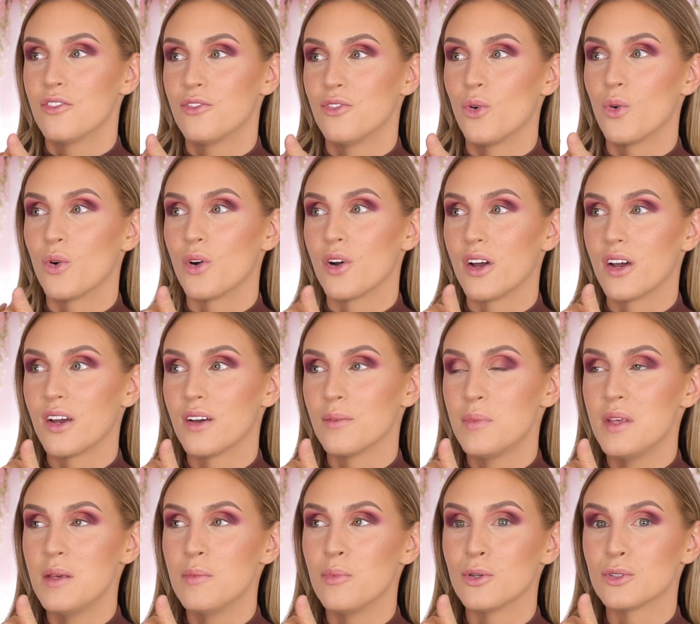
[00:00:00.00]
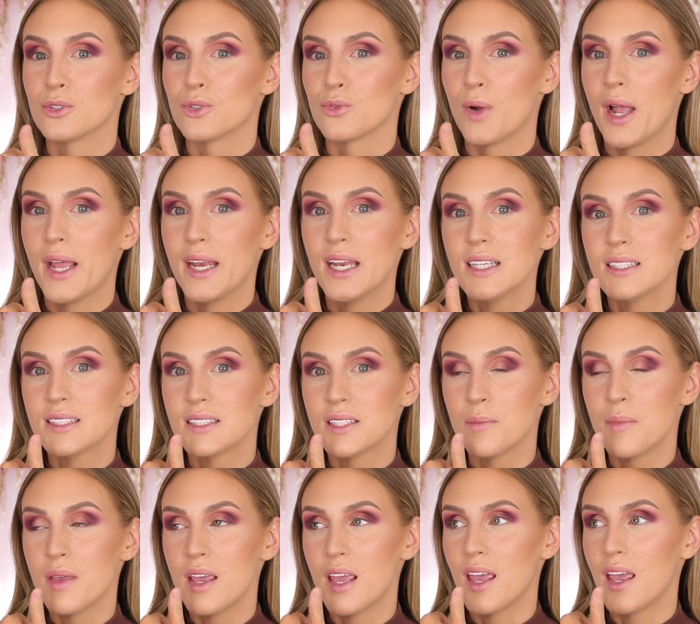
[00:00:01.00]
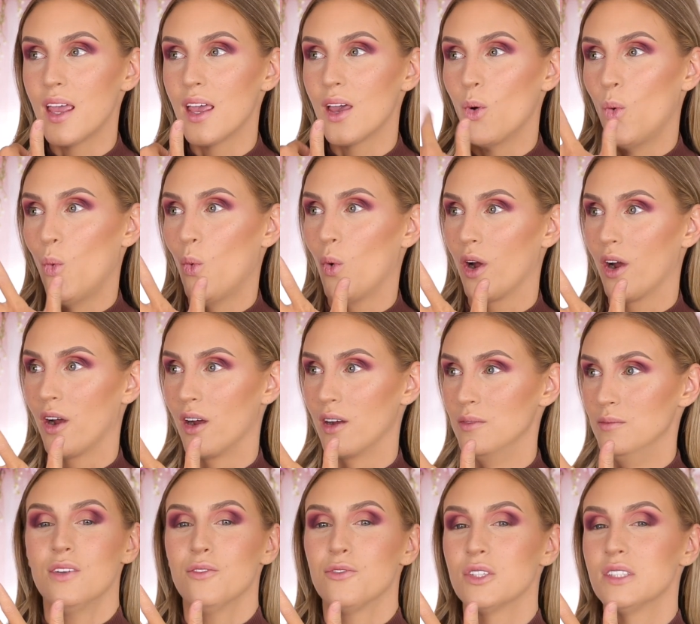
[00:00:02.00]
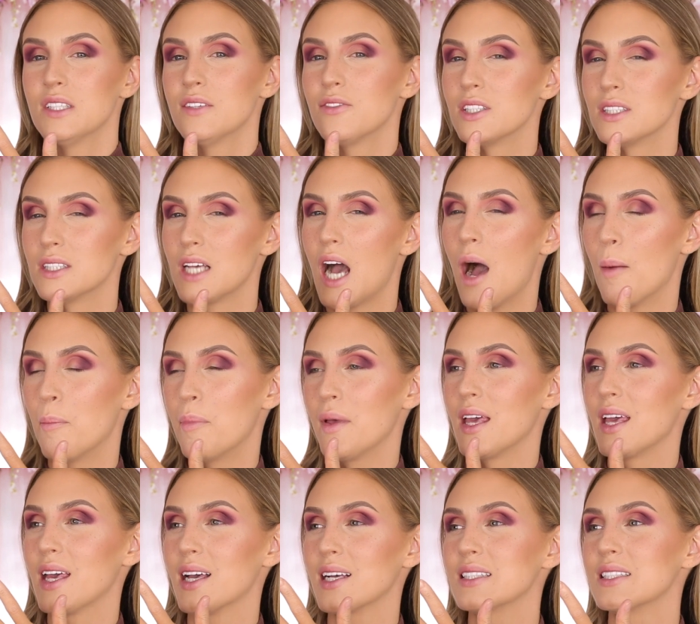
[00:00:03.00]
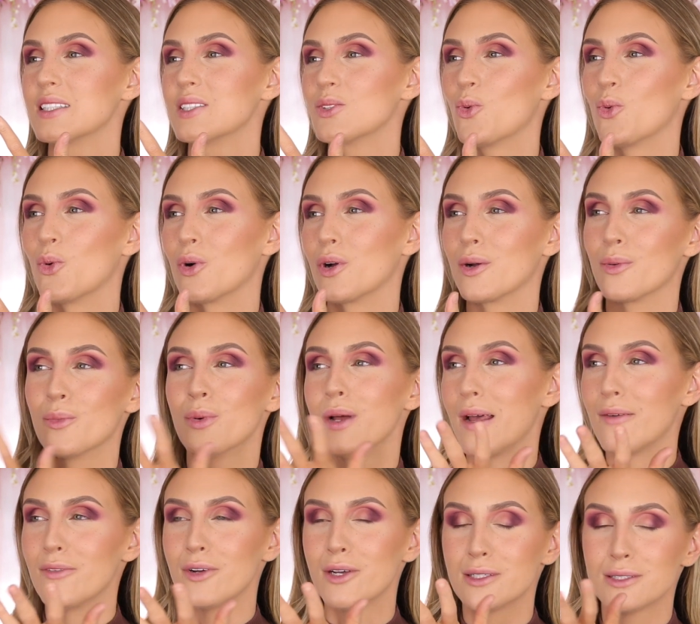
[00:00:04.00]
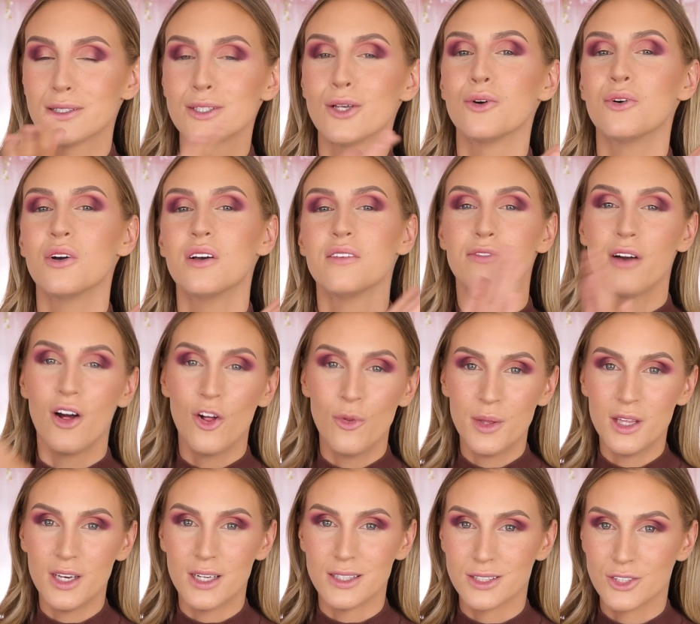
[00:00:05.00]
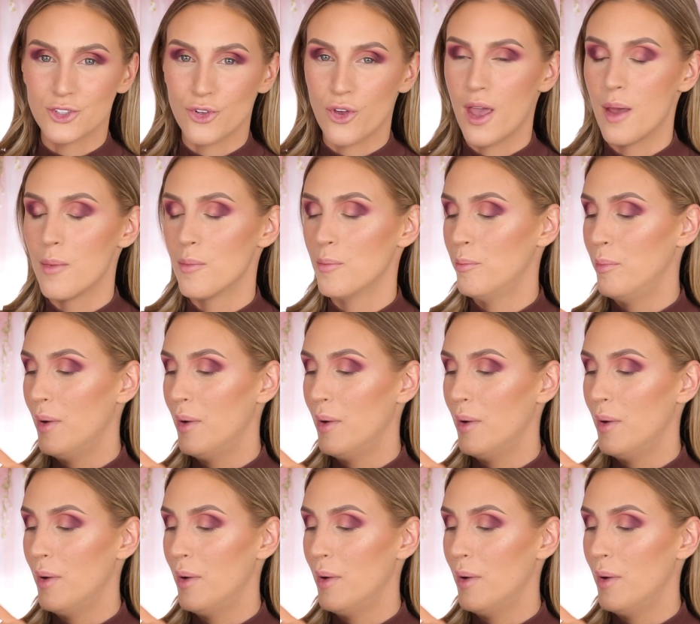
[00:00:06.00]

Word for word: for people to write into me or for different topics or whatever. So follow me on Instagram.